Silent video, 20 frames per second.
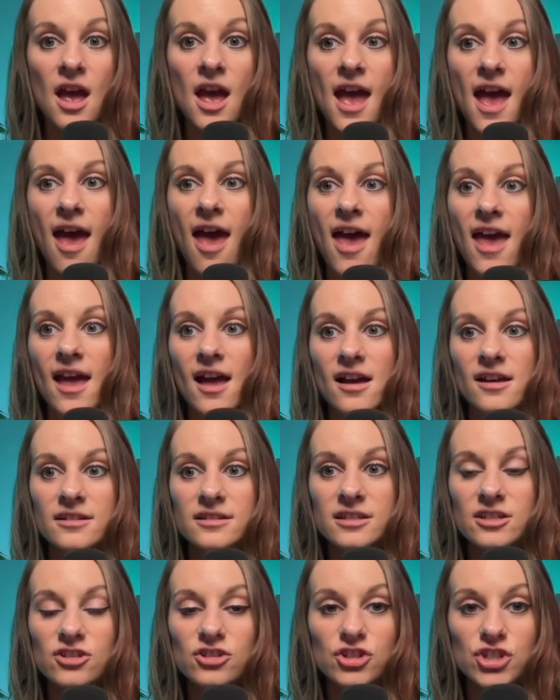and
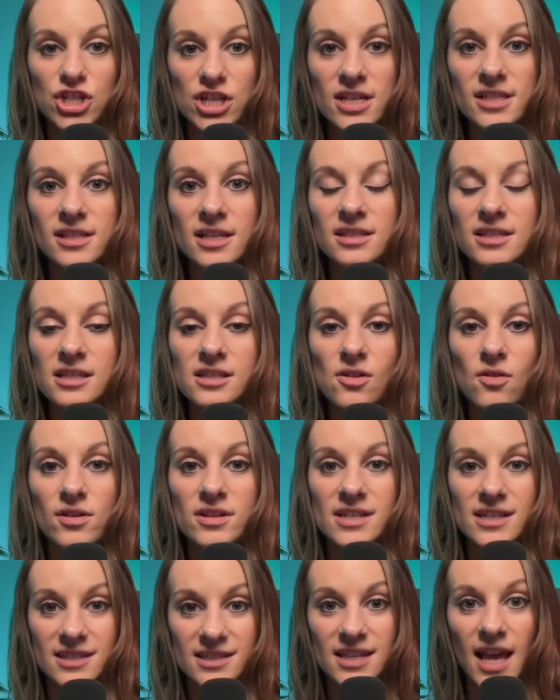Jesus is going to
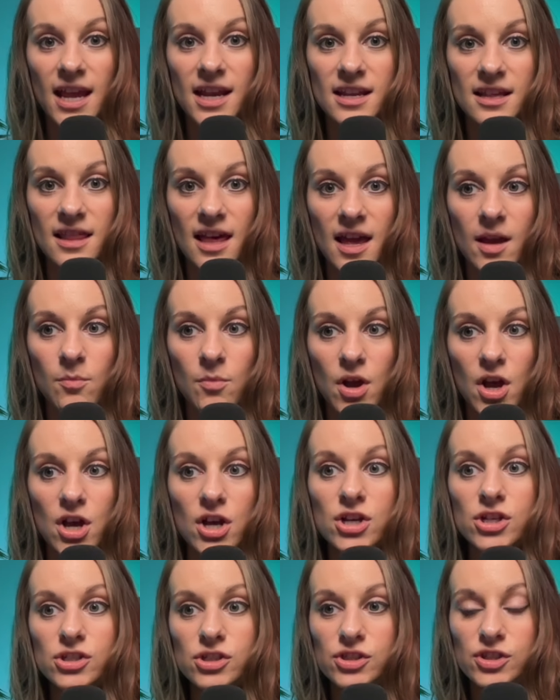say to them,
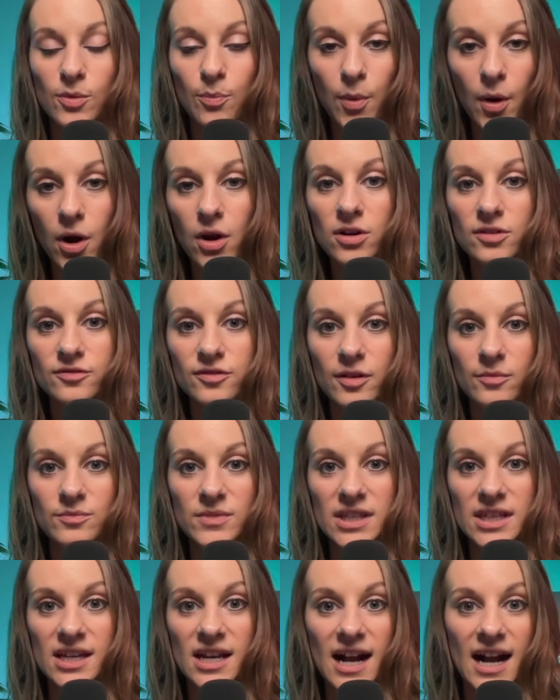depart from
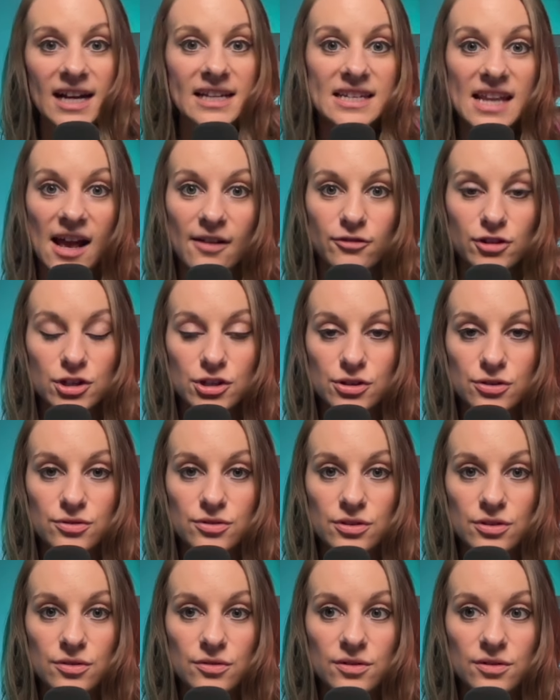me, I never knew you.